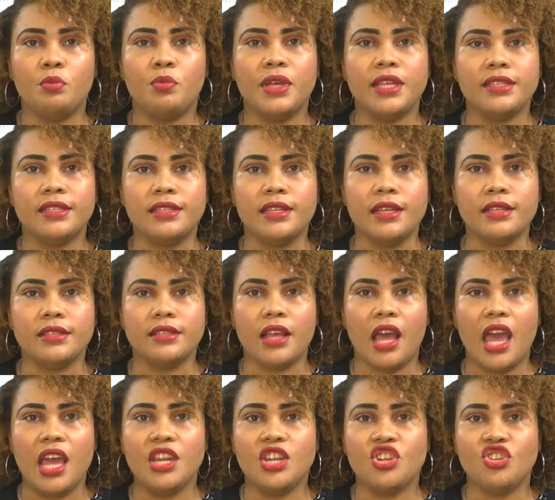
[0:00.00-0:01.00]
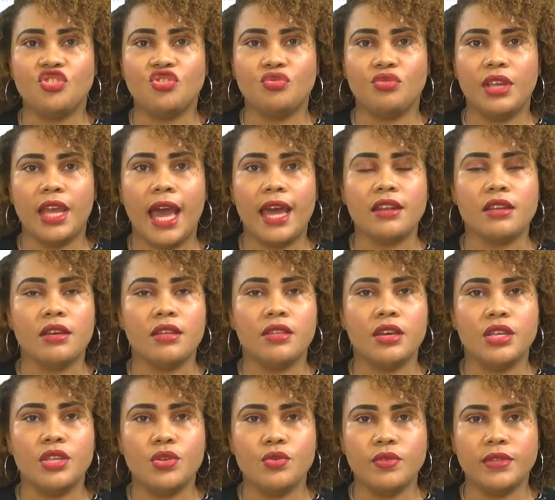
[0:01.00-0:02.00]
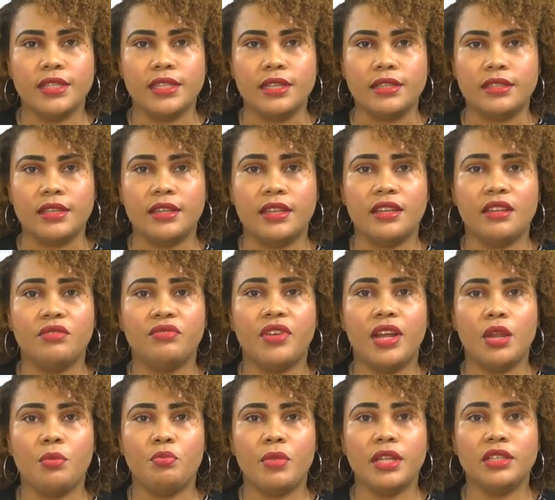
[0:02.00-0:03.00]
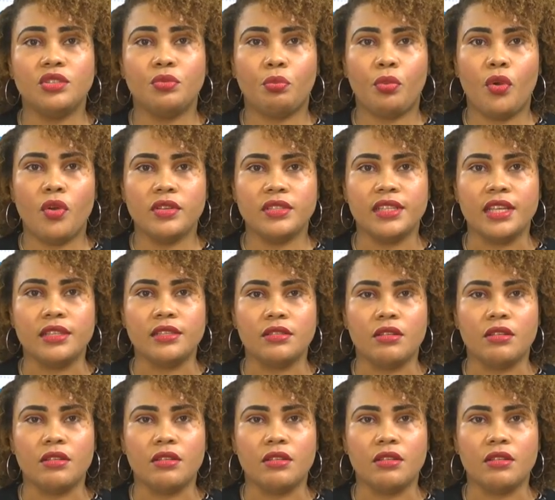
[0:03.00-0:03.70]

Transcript: business, industry and other uses in the development process